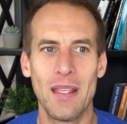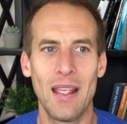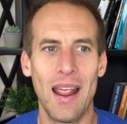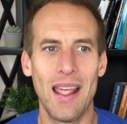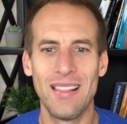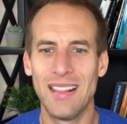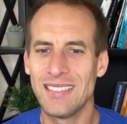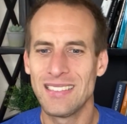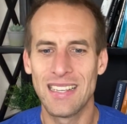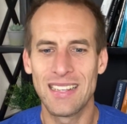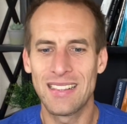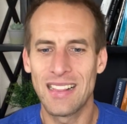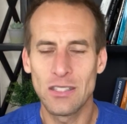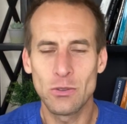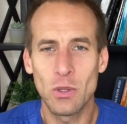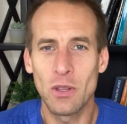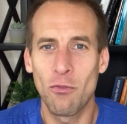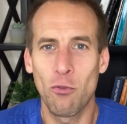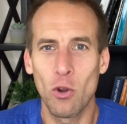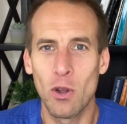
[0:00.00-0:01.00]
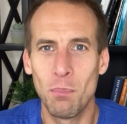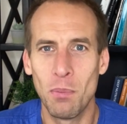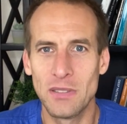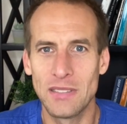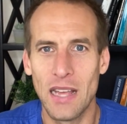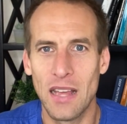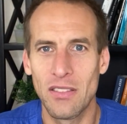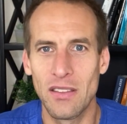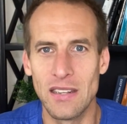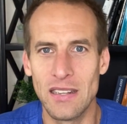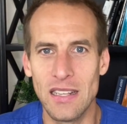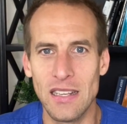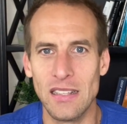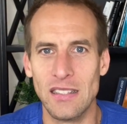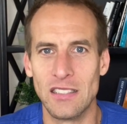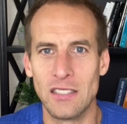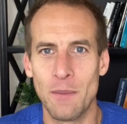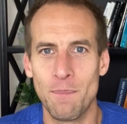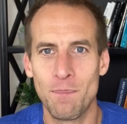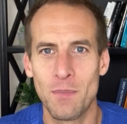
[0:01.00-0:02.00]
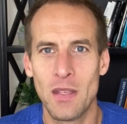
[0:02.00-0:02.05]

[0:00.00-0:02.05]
And that's what the 40+ athlete needs.